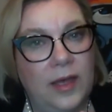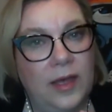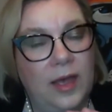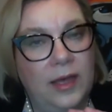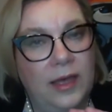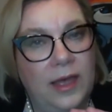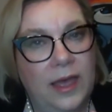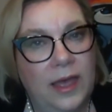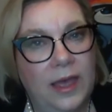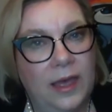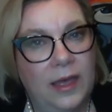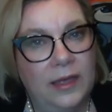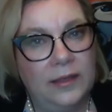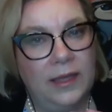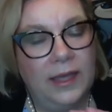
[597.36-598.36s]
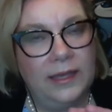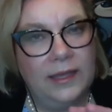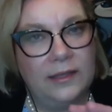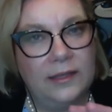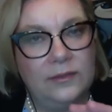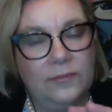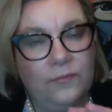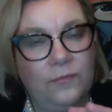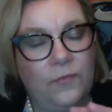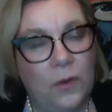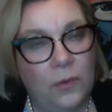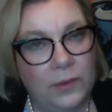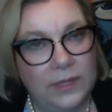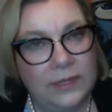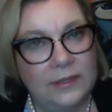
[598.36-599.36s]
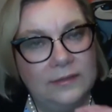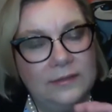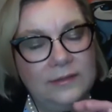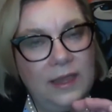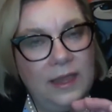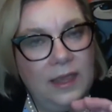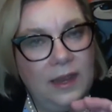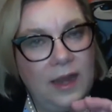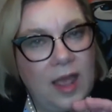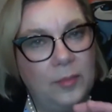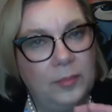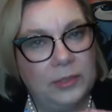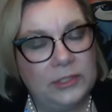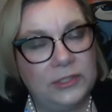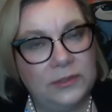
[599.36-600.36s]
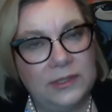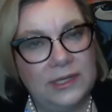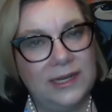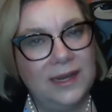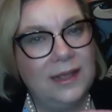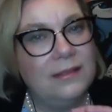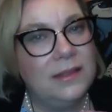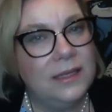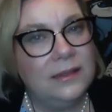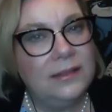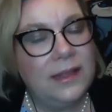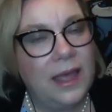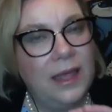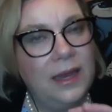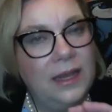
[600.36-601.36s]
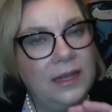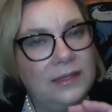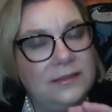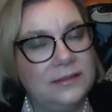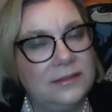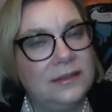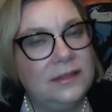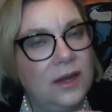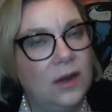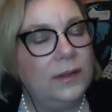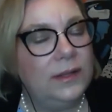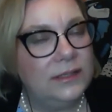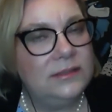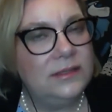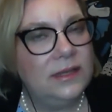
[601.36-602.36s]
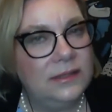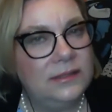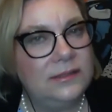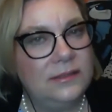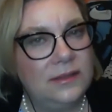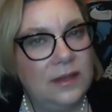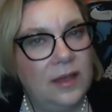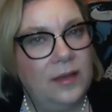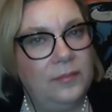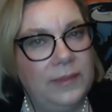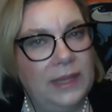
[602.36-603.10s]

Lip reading: I guess, focus and opportunity and thing that it does